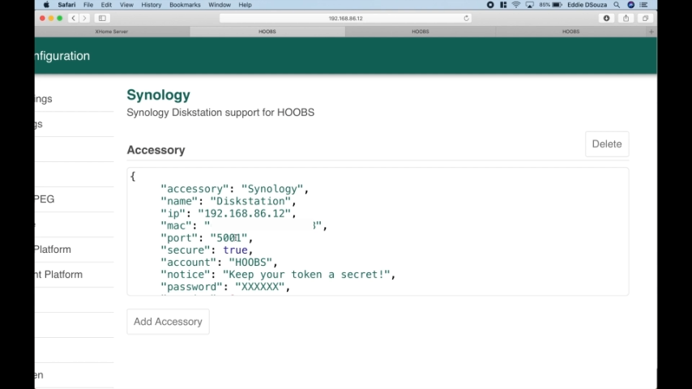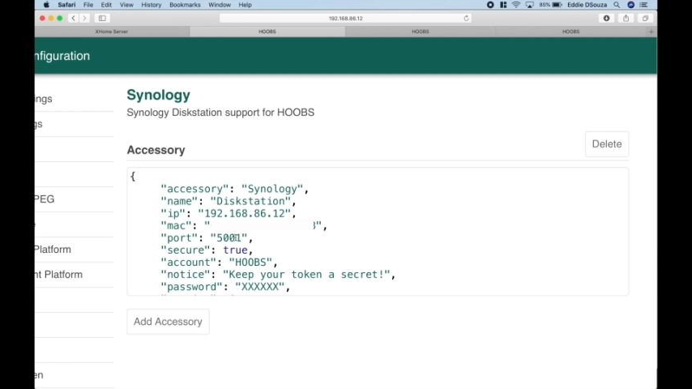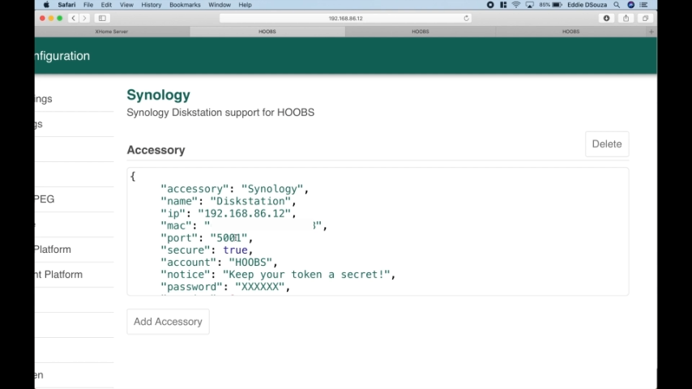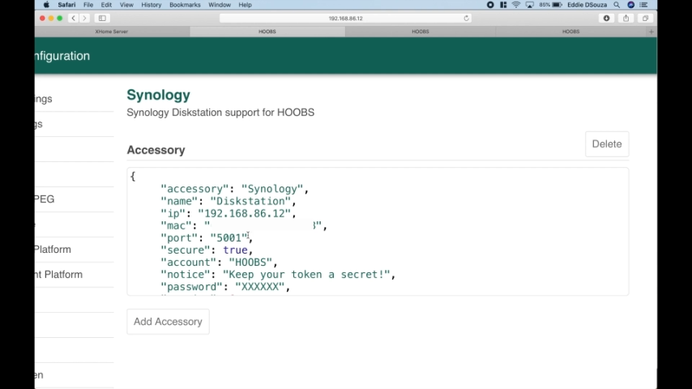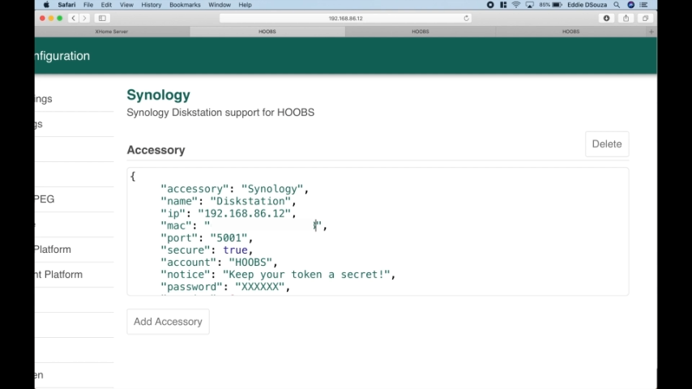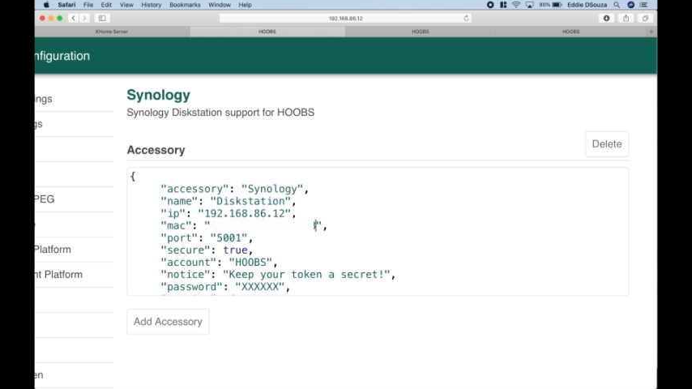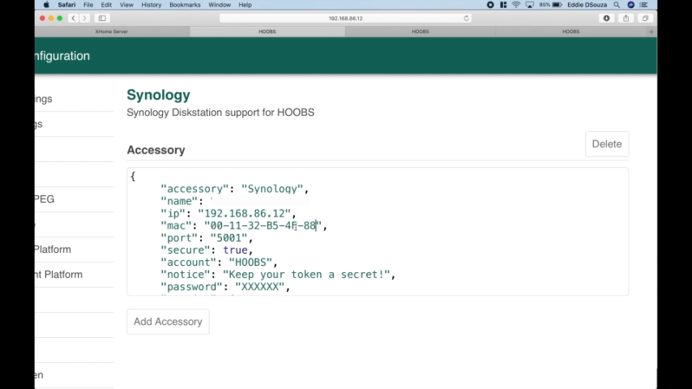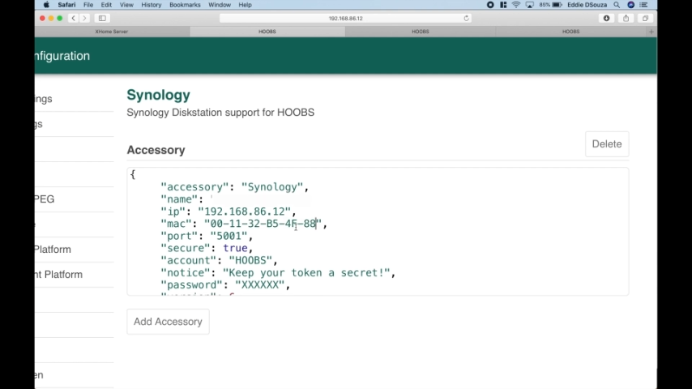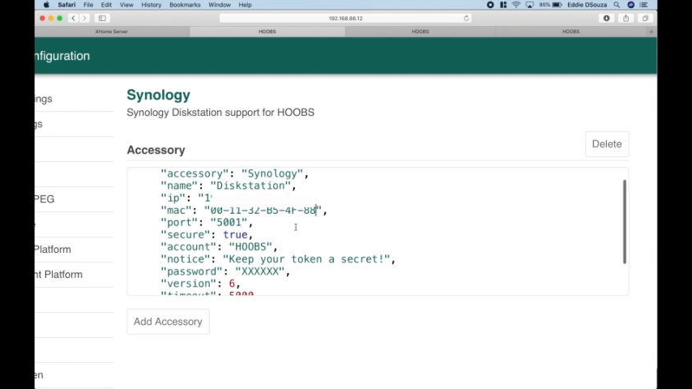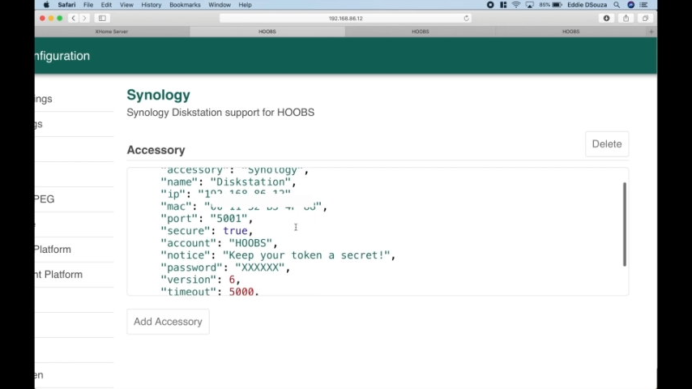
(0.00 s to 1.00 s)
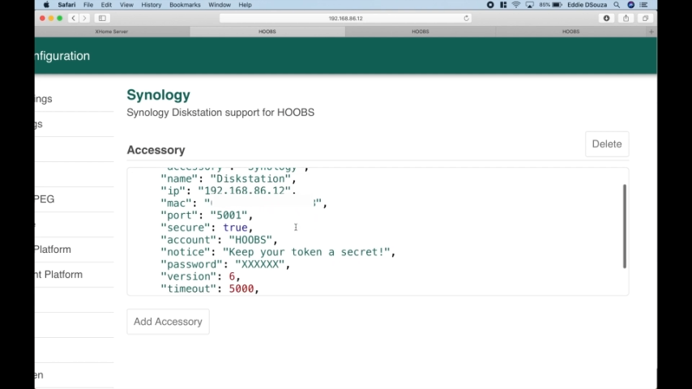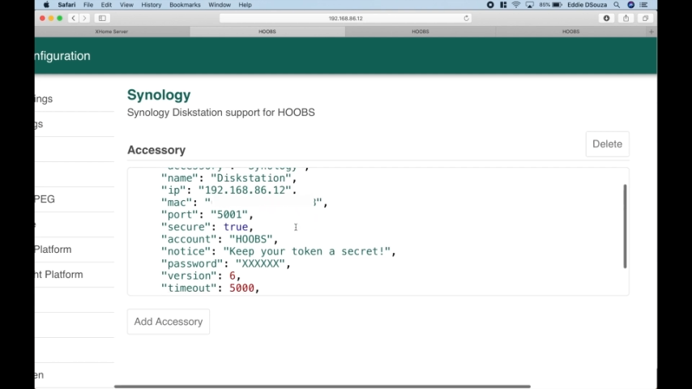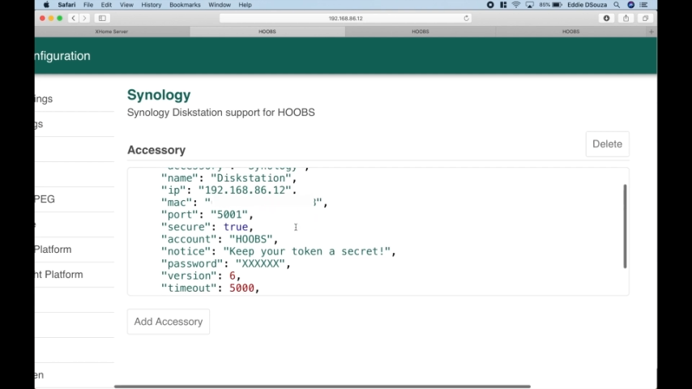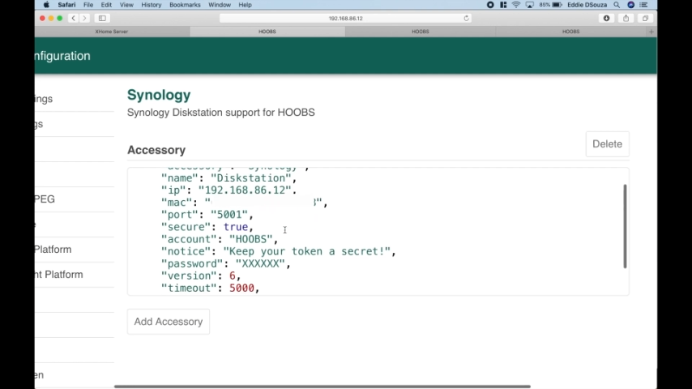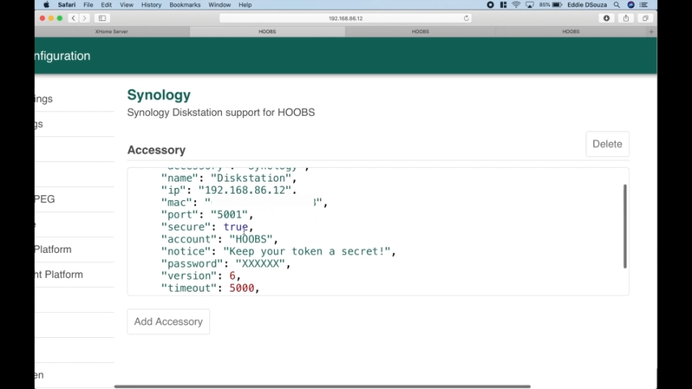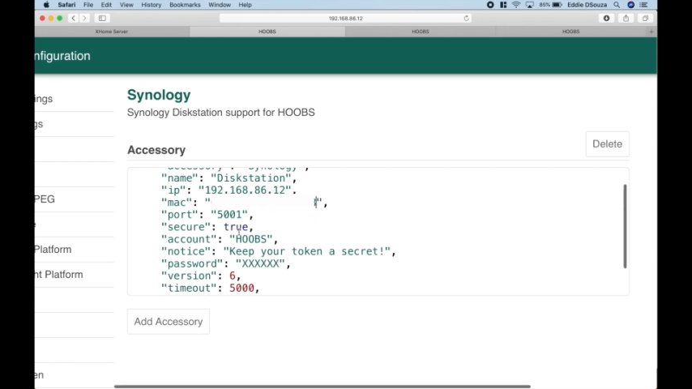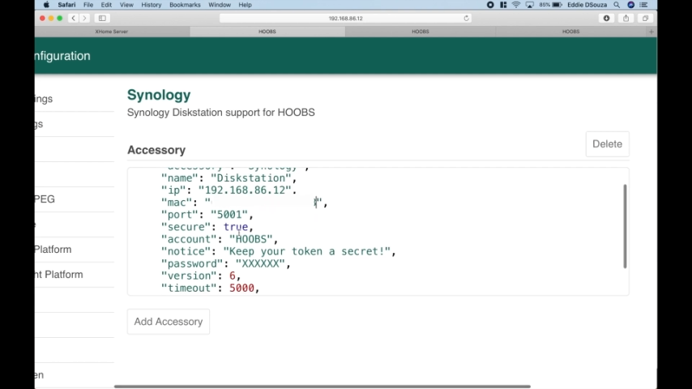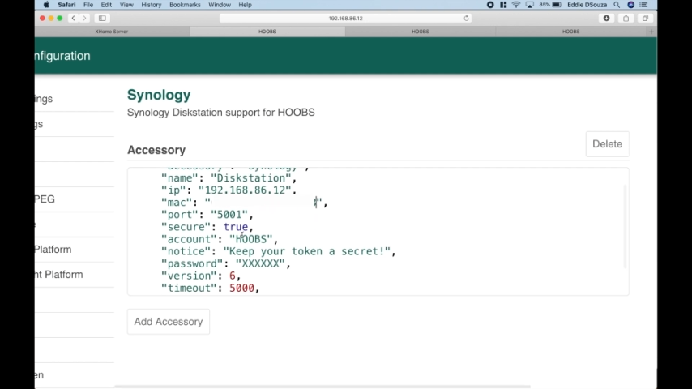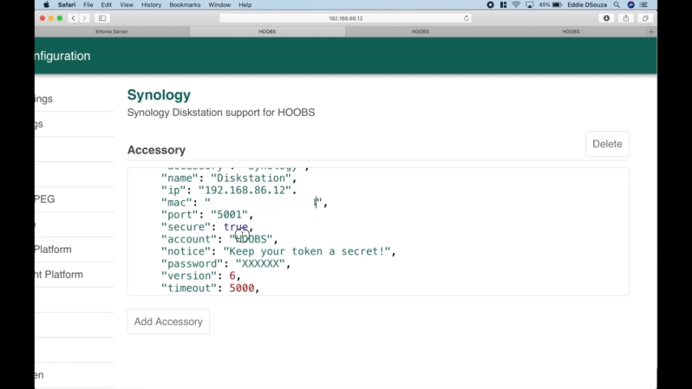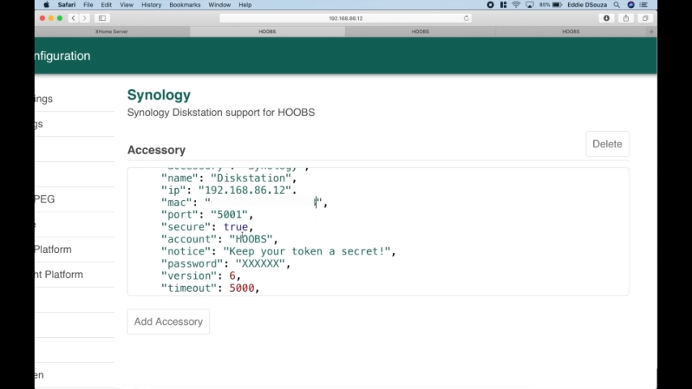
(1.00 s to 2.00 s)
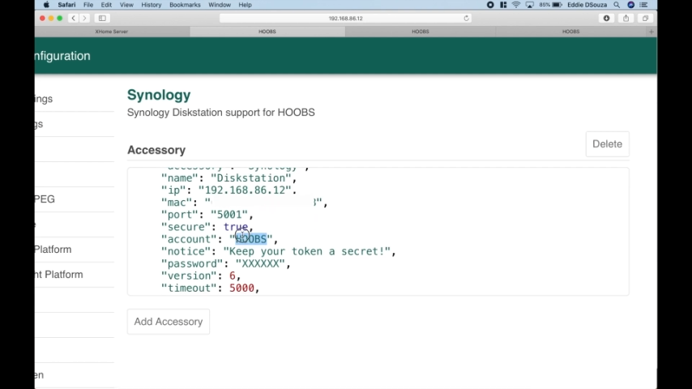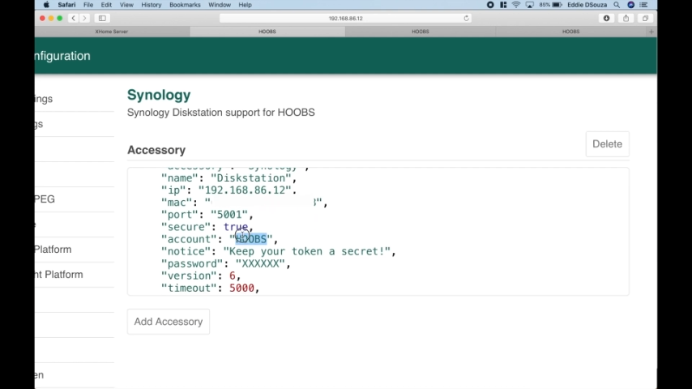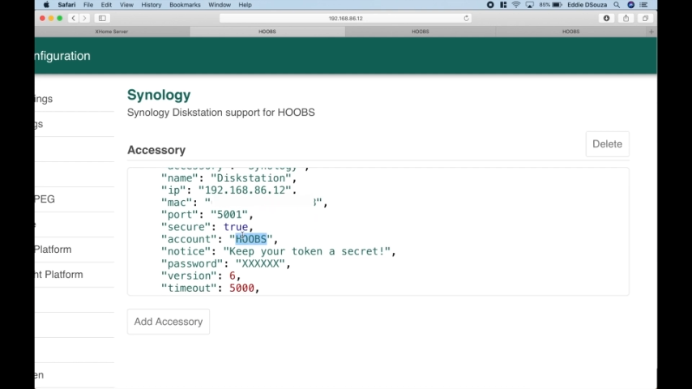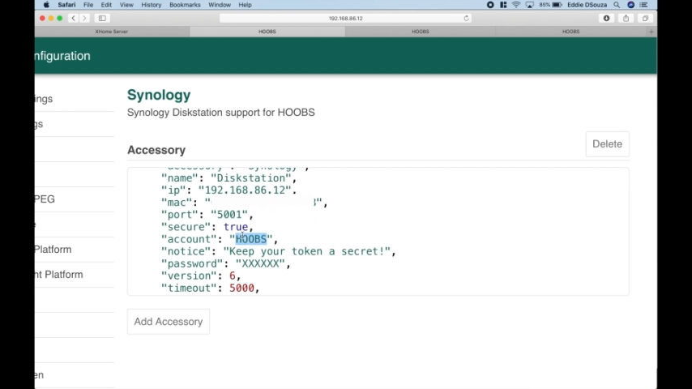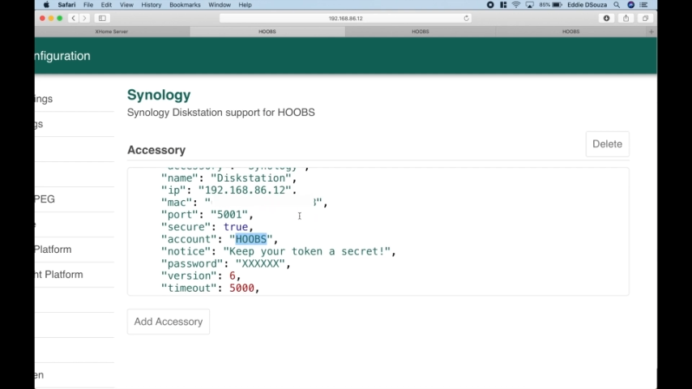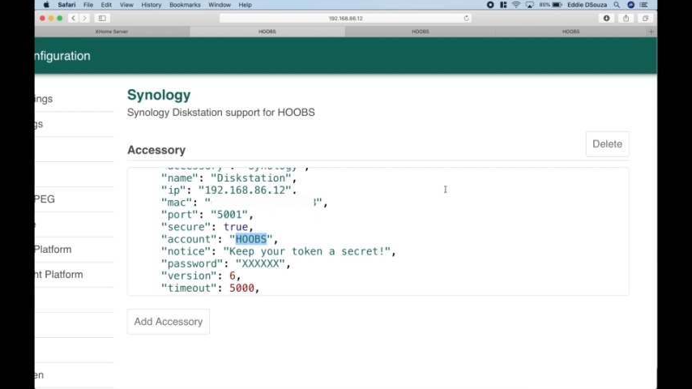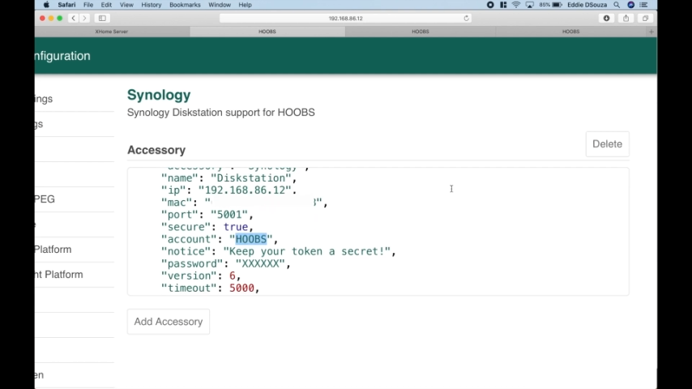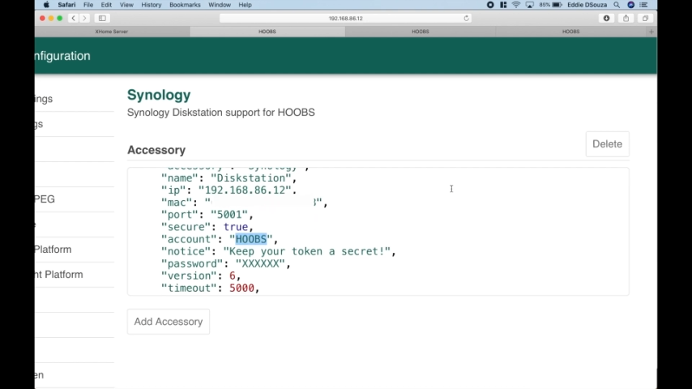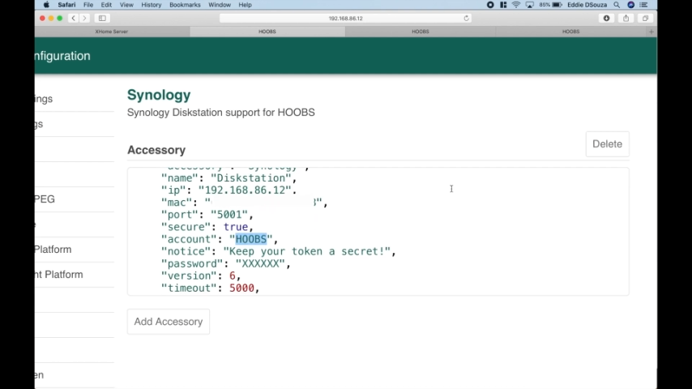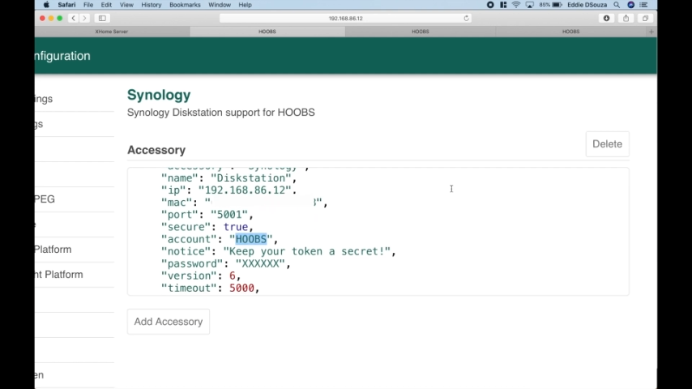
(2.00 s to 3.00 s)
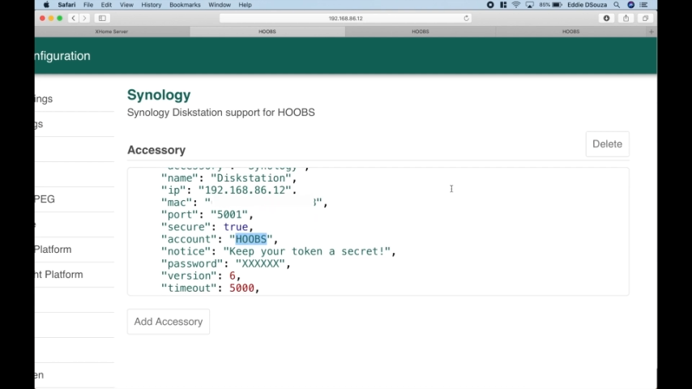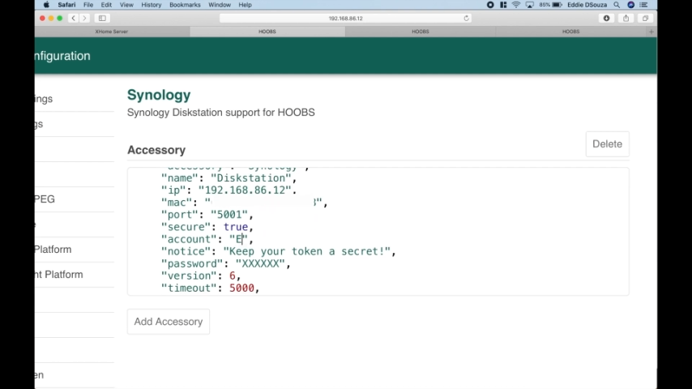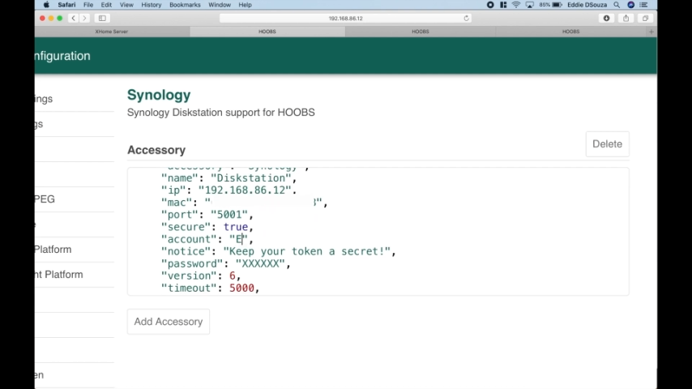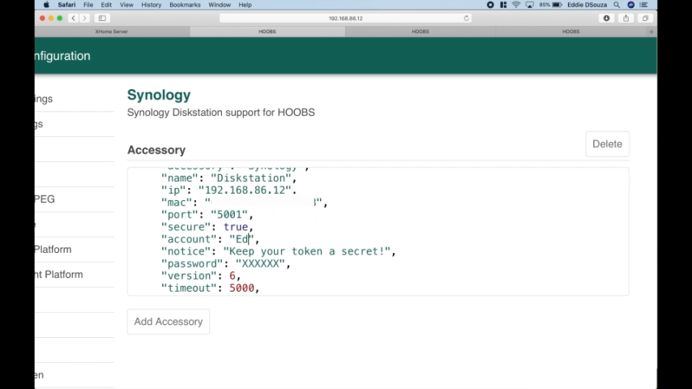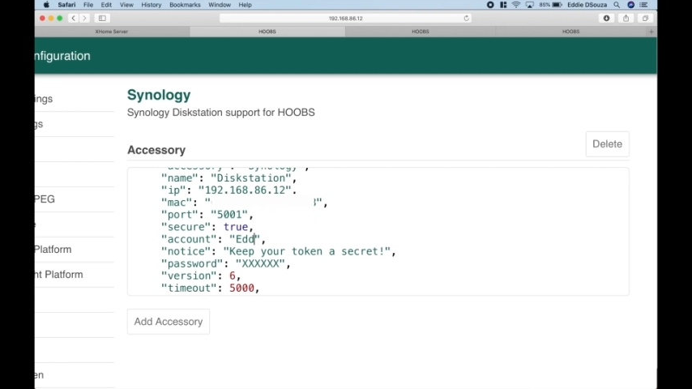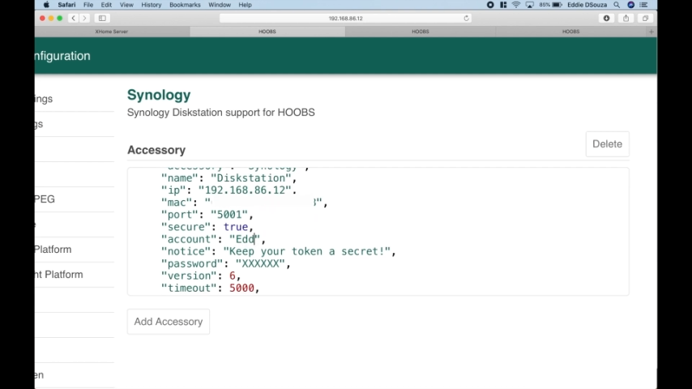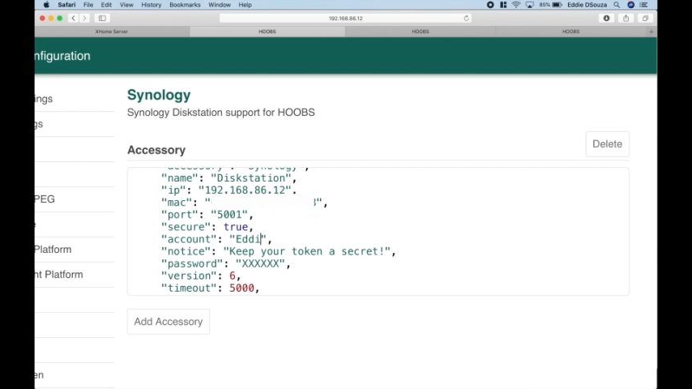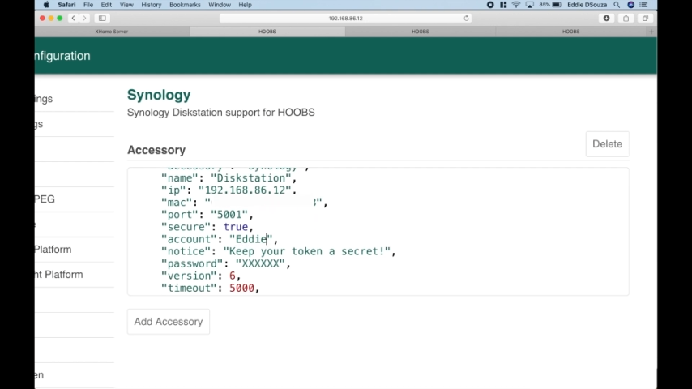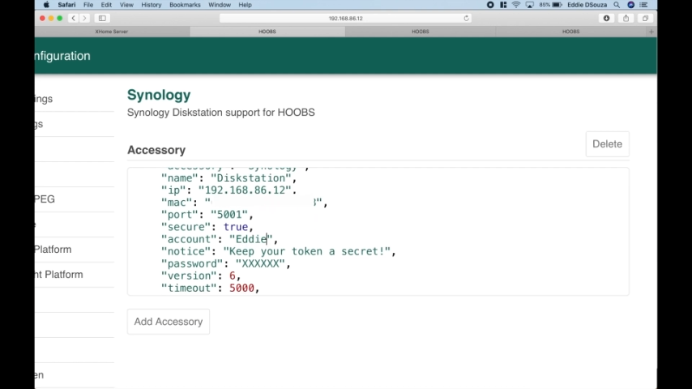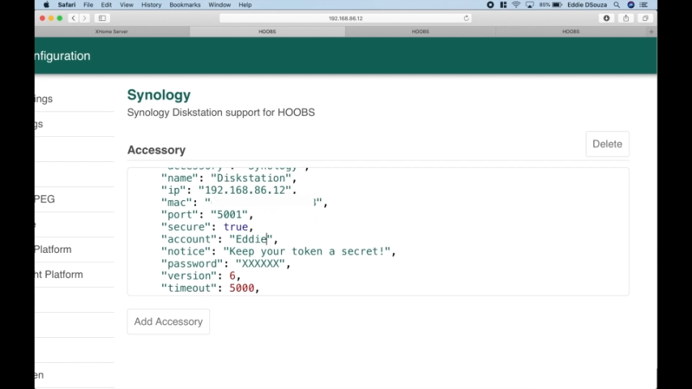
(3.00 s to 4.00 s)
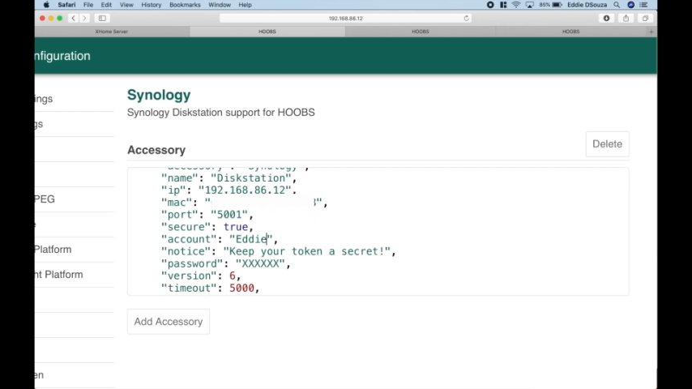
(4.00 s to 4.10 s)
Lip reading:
Nobody's mouth can be seen.